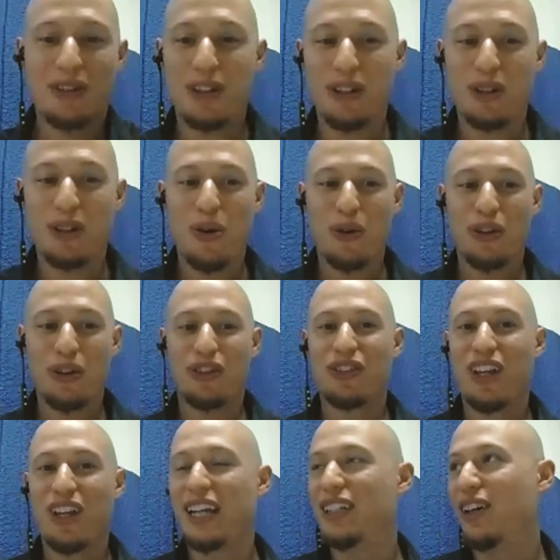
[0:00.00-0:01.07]
Nicole to
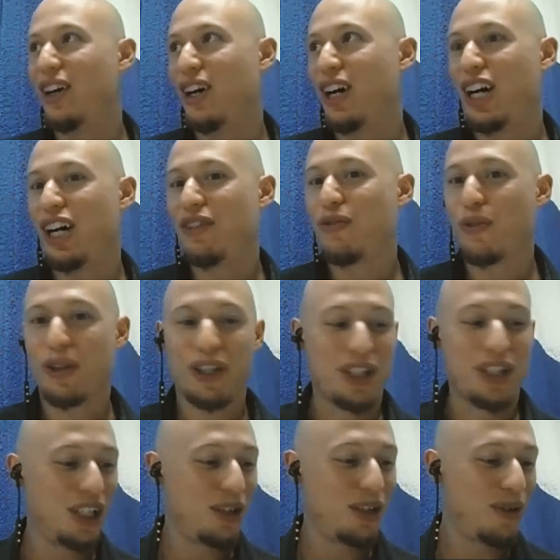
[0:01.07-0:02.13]
sign off. We're going to
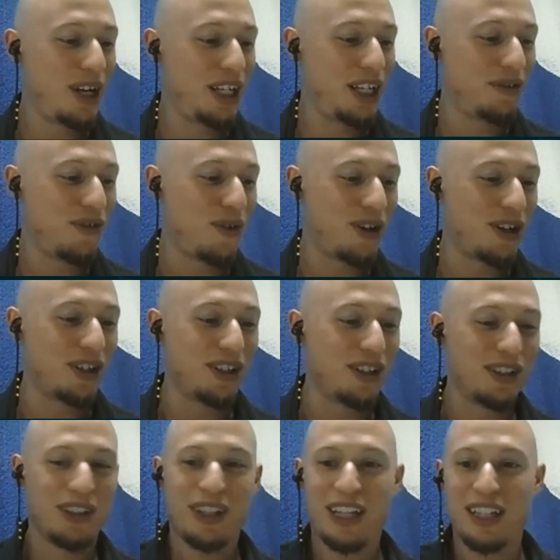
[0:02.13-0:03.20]
get ready for
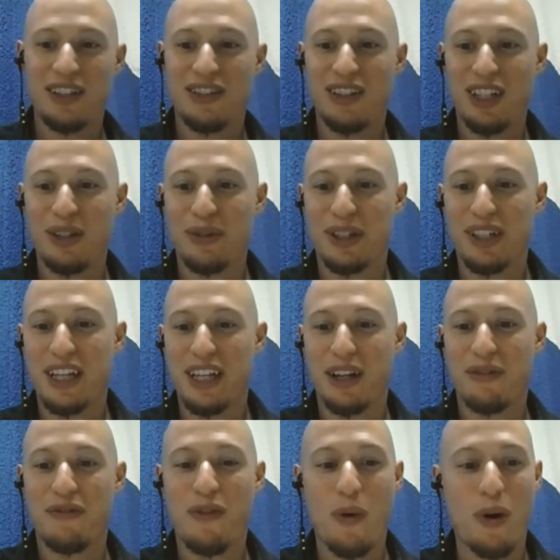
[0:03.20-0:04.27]
Lindsay. We're going to take a
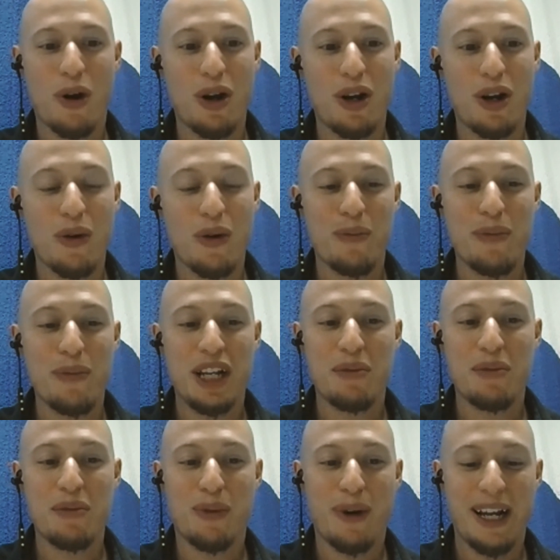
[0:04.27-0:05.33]

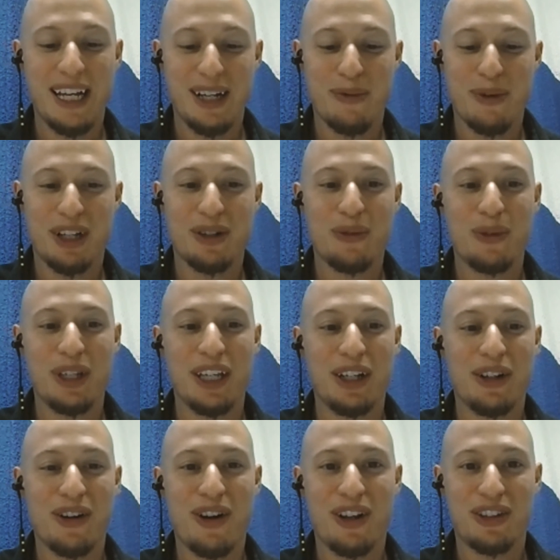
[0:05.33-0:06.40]
4-minute break while we get
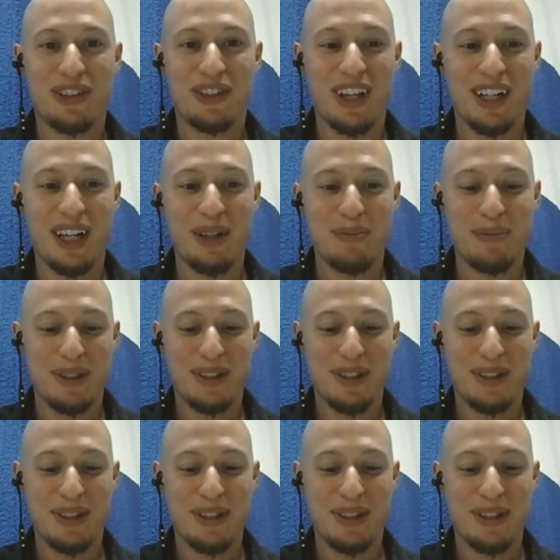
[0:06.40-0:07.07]
her all set up.